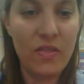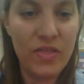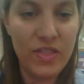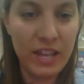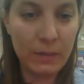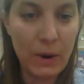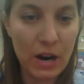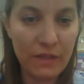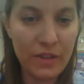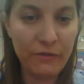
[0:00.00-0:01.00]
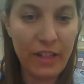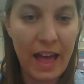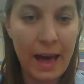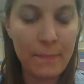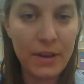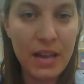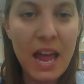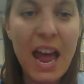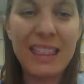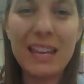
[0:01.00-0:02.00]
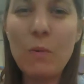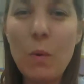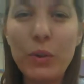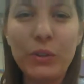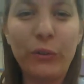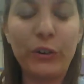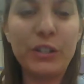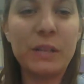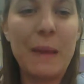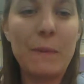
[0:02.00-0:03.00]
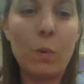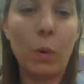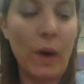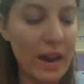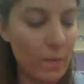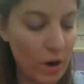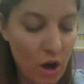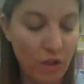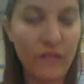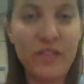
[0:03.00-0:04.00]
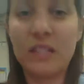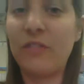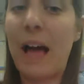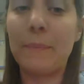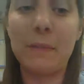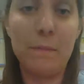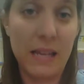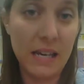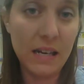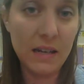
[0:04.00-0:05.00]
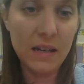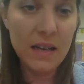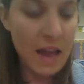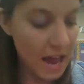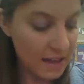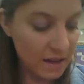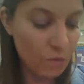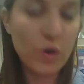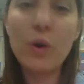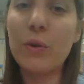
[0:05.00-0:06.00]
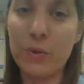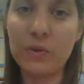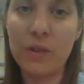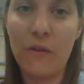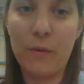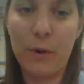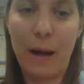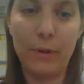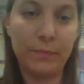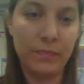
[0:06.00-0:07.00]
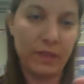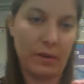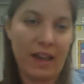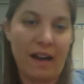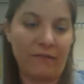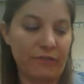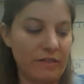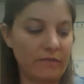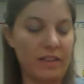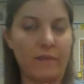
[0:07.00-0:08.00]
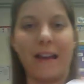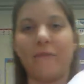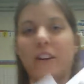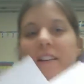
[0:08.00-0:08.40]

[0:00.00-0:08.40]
this part of the flap, I think what we'll do first is maybe we'll write what all of these flaps mean, and then we'll go through and solve the problem that we have written